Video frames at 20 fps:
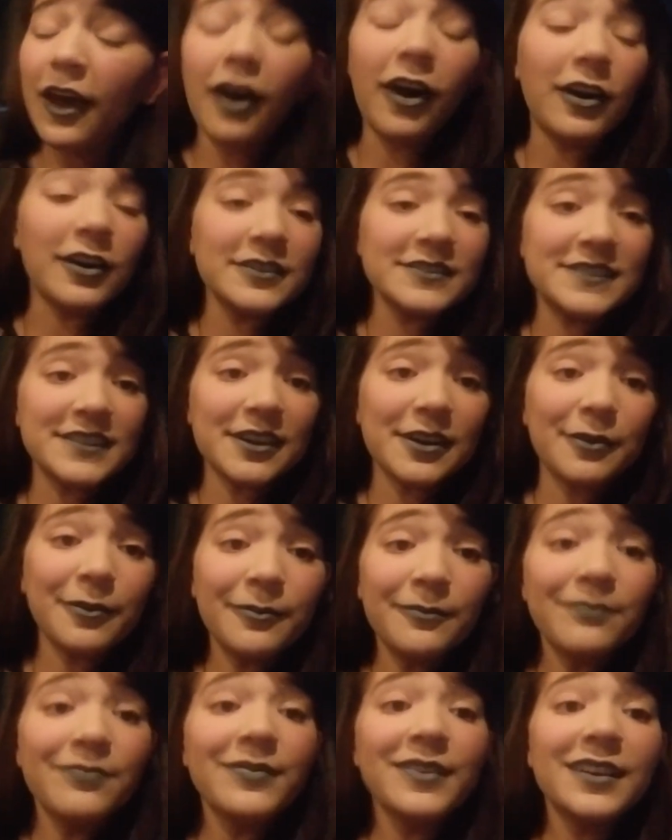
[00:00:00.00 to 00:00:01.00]
Also,
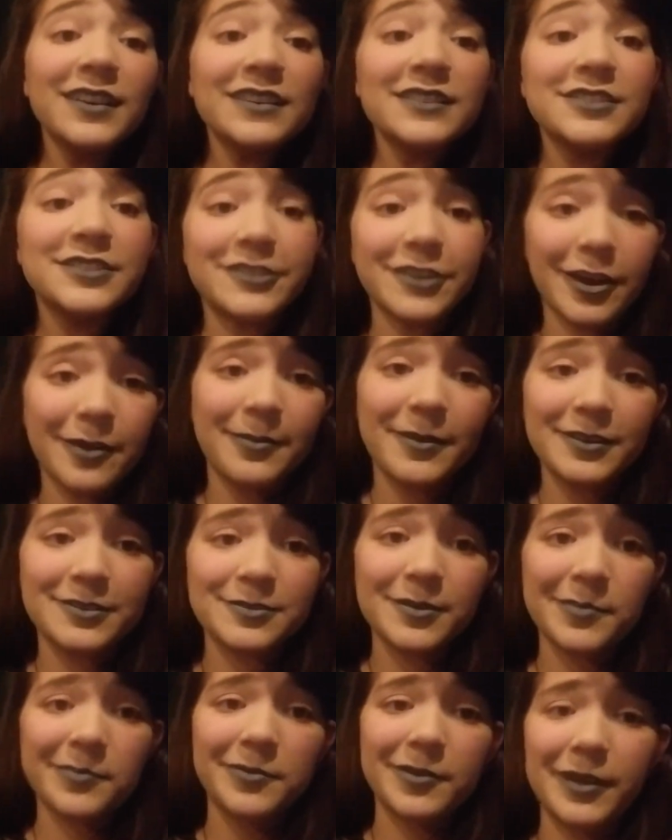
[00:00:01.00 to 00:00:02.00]

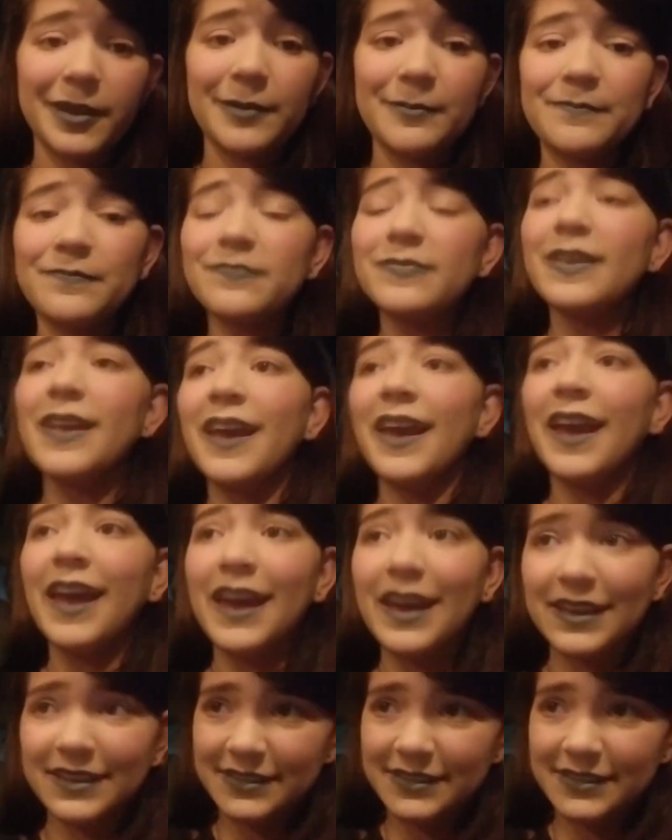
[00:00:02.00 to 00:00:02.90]
Starbucks whipped cream